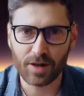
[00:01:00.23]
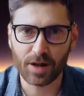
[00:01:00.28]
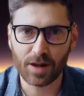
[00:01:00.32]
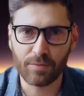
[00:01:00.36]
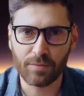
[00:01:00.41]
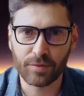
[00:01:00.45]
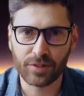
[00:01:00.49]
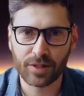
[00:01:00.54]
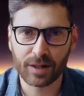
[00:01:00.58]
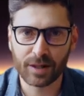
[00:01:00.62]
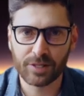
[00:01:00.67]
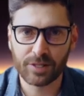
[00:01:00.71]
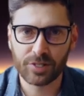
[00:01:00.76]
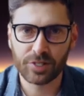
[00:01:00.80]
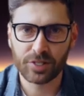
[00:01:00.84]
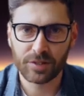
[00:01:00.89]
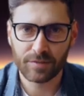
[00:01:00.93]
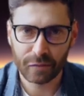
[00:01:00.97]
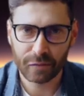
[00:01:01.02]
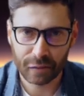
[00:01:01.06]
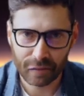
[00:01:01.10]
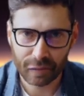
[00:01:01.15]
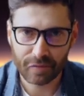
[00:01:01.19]
objects.
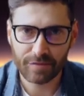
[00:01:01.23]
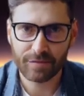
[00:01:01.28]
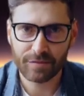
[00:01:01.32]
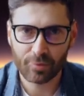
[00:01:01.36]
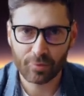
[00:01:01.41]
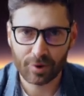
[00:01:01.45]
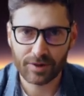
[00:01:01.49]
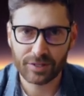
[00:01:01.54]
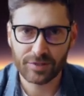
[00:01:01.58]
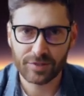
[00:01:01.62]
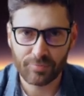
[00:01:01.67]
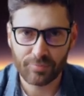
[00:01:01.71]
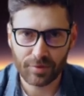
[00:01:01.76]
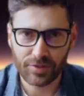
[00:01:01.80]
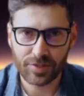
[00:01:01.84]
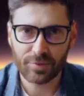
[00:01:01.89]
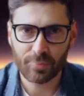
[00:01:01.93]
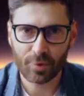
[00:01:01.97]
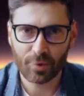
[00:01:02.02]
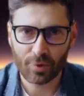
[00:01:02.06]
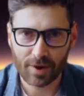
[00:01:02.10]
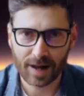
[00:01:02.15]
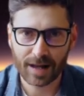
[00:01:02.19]
When it's
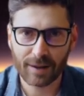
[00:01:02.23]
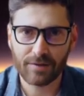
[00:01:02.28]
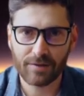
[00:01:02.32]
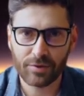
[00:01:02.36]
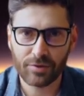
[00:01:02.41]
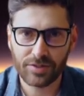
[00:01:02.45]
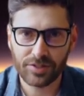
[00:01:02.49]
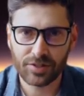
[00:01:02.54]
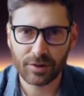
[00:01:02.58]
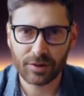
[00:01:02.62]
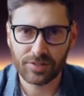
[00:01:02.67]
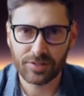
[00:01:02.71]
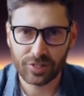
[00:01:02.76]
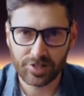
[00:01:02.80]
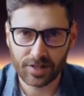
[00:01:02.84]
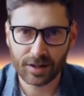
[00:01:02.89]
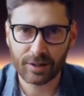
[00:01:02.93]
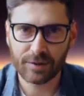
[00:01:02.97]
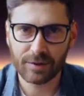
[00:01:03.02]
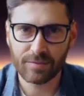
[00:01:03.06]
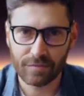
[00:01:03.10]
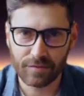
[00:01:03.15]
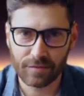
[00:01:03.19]
visible after
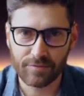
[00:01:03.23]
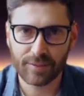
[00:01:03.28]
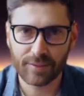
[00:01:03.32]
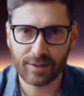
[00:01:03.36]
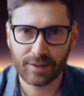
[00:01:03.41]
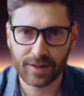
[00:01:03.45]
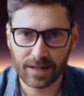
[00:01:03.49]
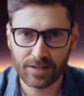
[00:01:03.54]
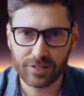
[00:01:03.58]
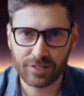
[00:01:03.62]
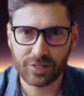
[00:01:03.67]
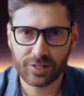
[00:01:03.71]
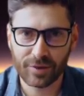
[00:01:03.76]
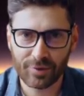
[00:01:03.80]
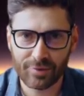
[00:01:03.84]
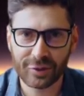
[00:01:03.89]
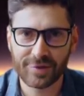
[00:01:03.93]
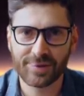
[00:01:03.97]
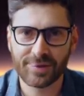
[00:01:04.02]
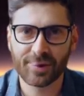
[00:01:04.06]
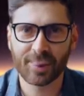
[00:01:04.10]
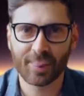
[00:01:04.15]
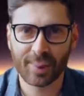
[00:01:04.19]
sunset, that S near
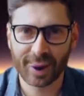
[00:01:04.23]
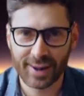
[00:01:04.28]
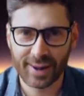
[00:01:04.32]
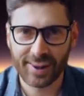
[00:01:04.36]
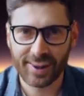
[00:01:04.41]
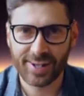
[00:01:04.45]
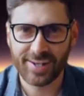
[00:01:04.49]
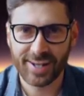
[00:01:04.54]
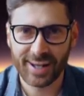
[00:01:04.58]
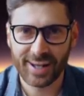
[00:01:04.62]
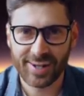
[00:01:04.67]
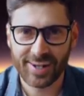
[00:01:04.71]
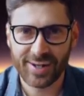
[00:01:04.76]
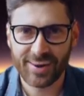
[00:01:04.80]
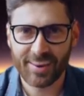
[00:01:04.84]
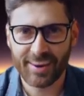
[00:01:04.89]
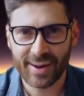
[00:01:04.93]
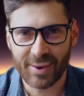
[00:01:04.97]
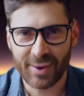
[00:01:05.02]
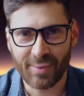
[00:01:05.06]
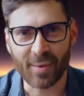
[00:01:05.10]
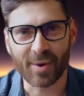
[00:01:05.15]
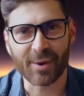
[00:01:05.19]
its greatest eastern
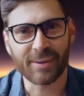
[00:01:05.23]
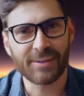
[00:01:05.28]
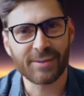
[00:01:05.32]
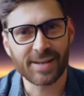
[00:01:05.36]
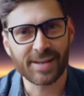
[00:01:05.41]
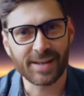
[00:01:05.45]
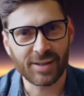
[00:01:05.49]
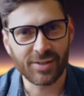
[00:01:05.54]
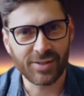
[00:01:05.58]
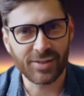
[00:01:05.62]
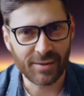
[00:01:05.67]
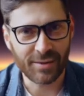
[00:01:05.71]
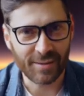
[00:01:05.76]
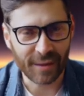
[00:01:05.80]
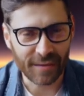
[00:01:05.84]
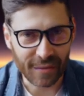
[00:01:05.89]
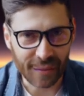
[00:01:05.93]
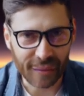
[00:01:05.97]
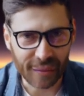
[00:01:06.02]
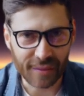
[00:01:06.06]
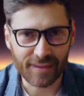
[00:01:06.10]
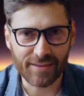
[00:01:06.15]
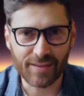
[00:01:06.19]
elongation,
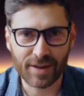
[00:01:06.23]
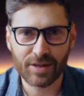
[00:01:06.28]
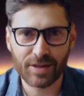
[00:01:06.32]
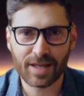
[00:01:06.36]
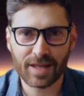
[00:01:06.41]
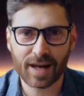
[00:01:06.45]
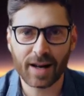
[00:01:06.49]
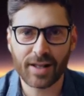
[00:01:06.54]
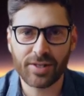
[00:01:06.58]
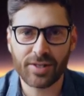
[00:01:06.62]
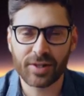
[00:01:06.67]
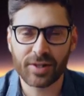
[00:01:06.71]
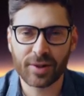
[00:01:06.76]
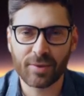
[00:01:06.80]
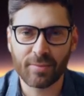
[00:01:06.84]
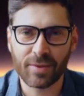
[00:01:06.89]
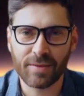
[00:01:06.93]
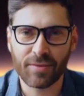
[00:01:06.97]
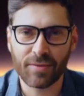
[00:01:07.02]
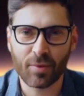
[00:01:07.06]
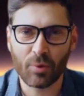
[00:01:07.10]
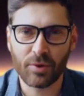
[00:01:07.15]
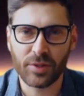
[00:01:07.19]
and catching it
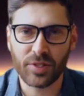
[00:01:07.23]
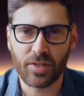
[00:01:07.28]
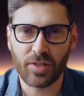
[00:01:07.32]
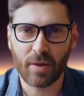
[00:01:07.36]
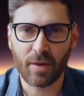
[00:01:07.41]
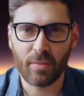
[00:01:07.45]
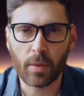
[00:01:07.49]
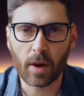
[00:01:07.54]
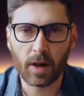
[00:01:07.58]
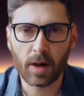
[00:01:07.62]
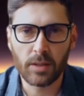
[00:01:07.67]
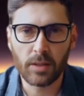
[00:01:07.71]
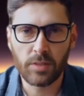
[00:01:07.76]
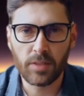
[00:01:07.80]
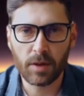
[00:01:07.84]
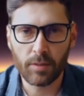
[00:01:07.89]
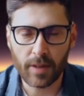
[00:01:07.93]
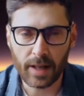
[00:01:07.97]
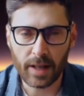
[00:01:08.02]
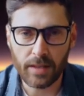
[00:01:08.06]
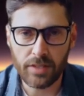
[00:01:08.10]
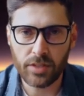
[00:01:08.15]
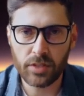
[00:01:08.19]
before sunrise that
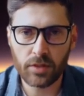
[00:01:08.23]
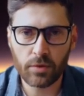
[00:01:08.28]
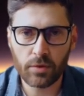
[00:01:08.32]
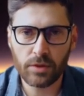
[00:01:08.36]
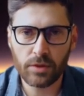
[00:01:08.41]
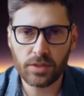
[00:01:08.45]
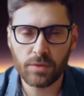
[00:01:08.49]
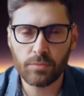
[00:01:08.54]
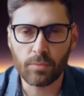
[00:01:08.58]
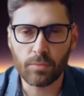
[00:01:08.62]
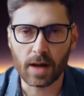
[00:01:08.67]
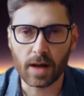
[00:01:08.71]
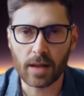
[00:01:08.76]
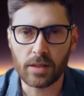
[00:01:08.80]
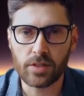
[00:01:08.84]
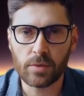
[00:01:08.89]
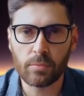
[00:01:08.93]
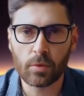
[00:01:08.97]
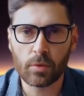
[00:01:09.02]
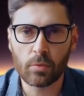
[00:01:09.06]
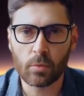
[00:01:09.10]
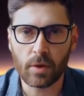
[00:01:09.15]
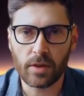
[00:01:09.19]
S near its
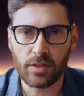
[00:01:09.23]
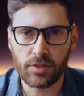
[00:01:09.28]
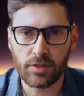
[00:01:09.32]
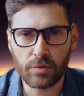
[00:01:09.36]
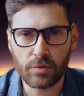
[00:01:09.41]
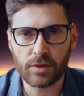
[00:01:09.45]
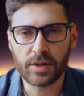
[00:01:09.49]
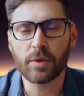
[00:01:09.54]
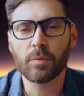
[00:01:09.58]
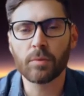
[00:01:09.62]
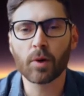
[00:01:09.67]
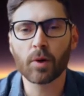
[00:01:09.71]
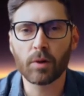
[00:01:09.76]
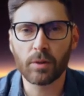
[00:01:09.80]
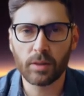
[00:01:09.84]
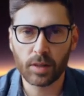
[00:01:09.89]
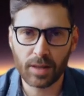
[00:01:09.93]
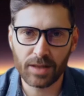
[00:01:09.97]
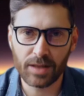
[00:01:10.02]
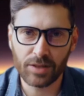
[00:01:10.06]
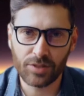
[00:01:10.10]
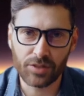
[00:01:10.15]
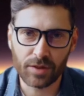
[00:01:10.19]
maximum western
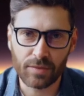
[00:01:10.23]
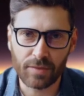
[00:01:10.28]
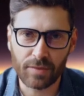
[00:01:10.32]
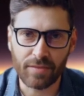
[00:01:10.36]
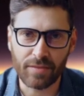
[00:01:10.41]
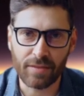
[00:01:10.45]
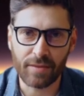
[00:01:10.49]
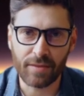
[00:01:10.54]
elongation.